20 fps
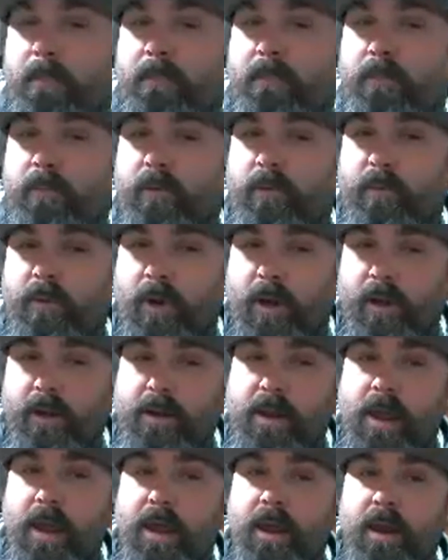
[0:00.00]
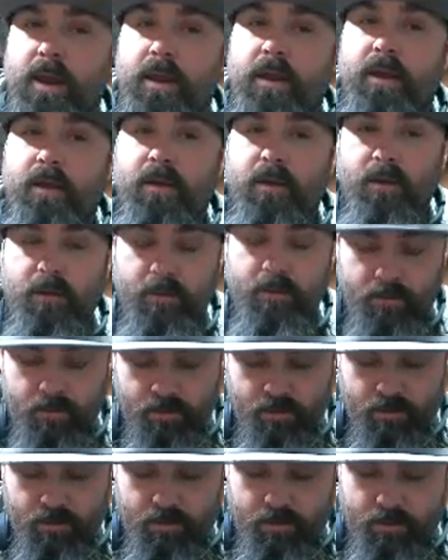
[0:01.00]
Something I did
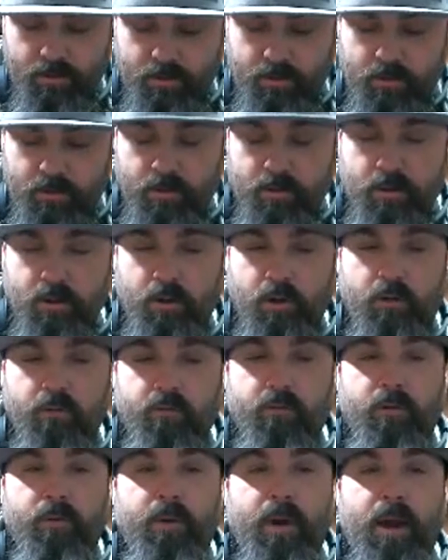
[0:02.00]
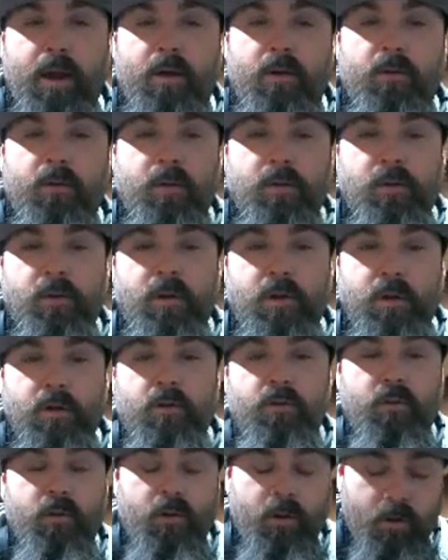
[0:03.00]
goofing around
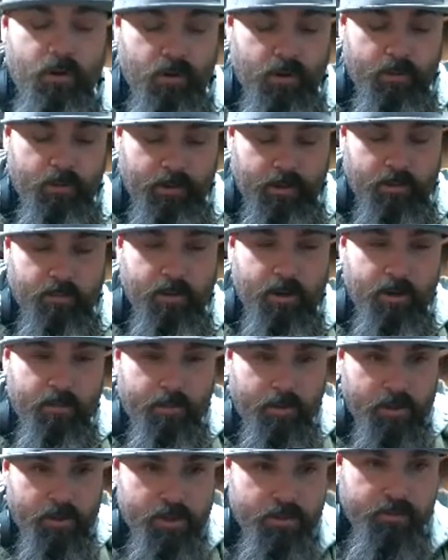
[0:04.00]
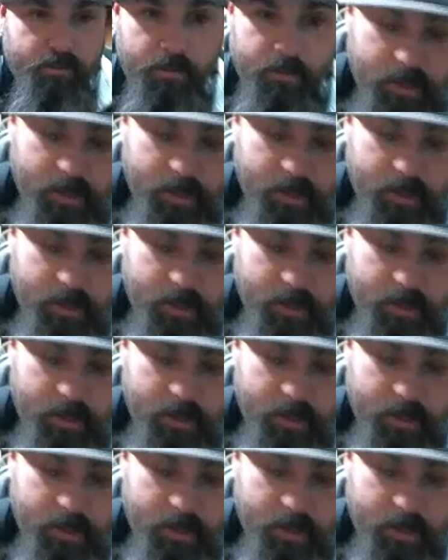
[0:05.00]
years ago. I mean, I made a bunch of them,